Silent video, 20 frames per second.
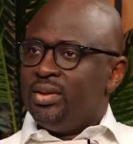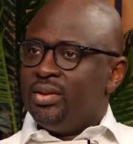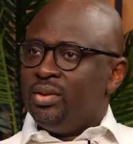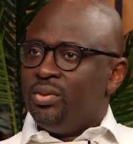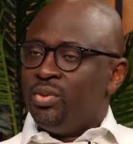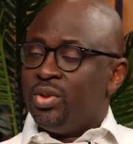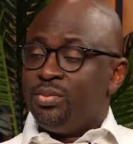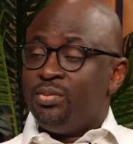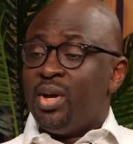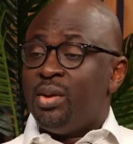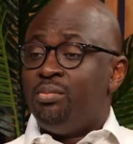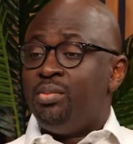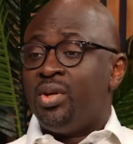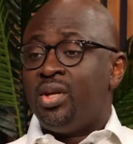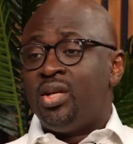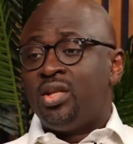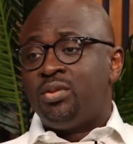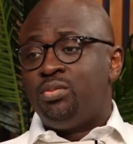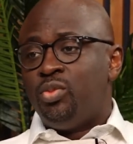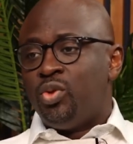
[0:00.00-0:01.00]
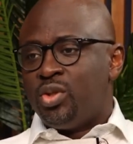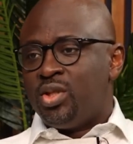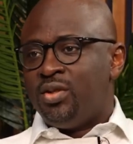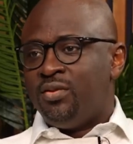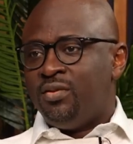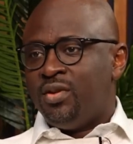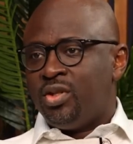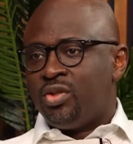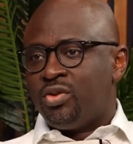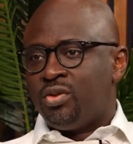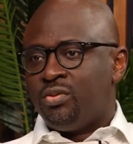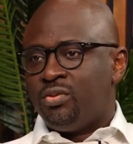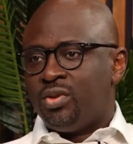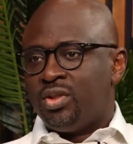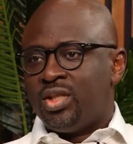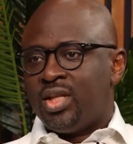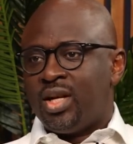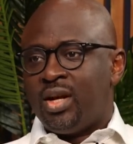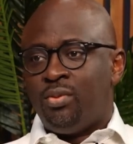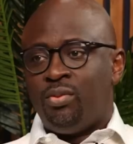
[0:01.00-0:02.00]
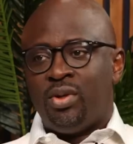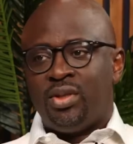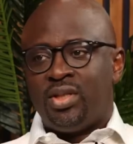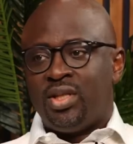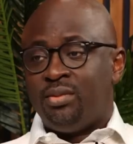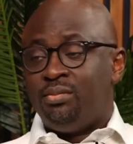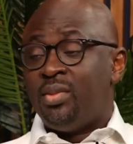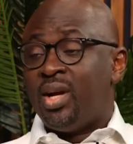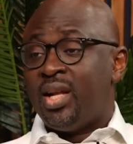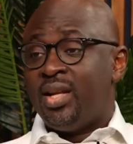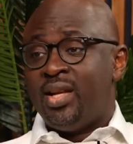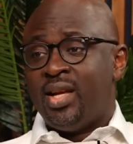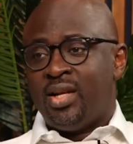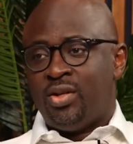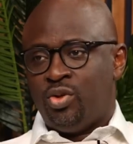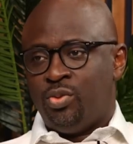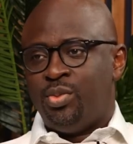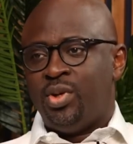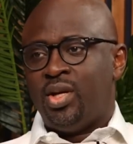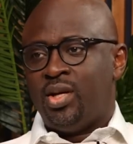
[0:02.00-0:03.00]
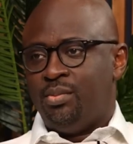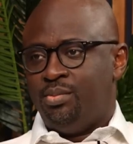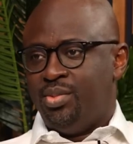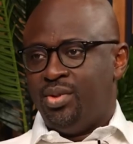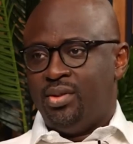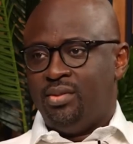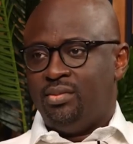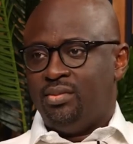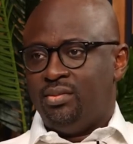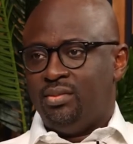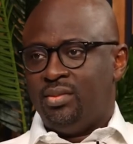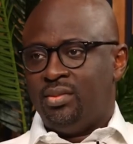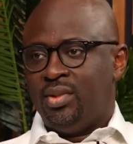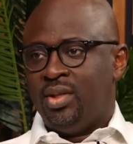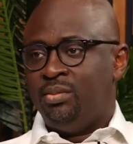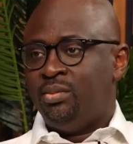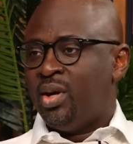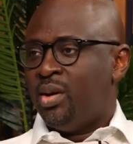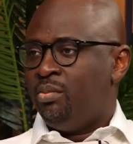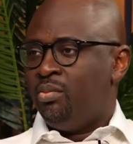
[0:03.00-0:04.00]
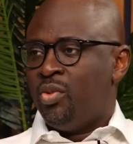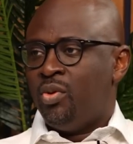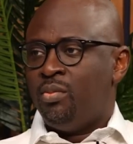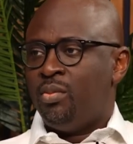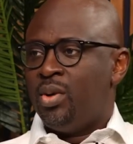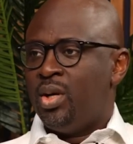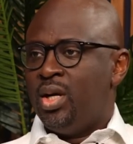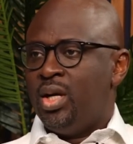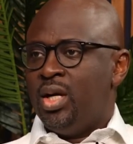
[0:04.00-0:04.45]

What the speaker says: was my biggest motivation was that I wanted my dad to be happy and my mom.